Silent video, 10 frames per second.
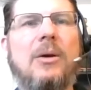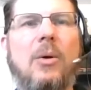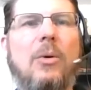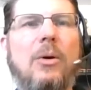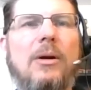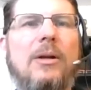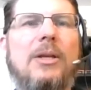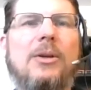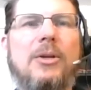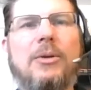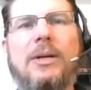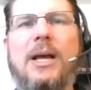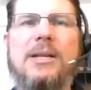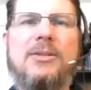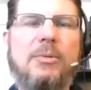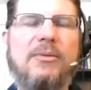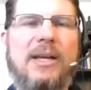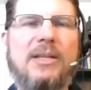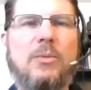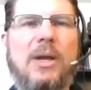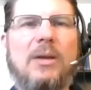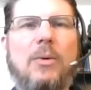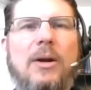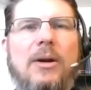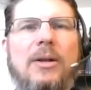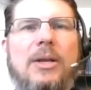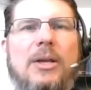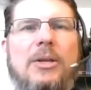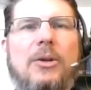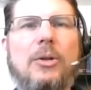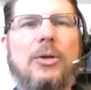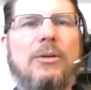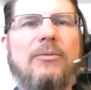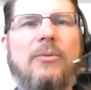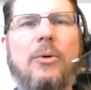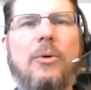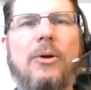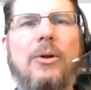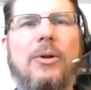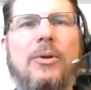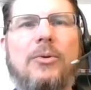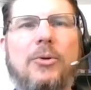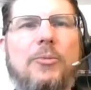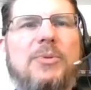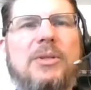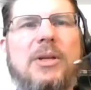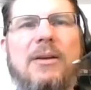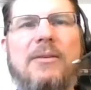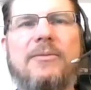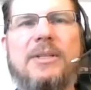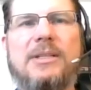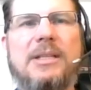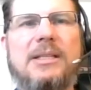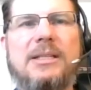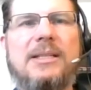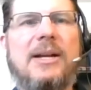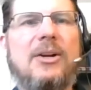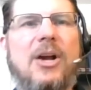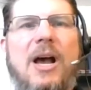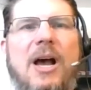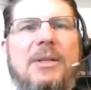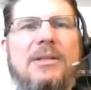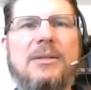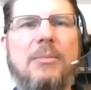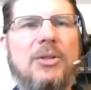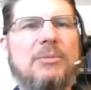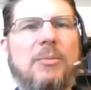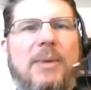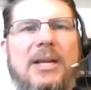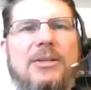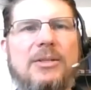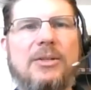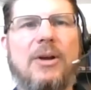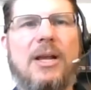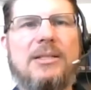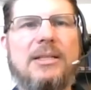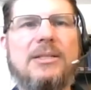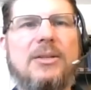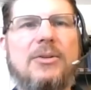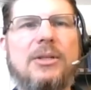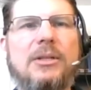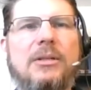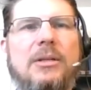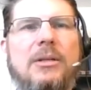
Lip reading: or you can do it in an unsupervised way where you're looking for groups of diseases that are common to multiple patients across the institution,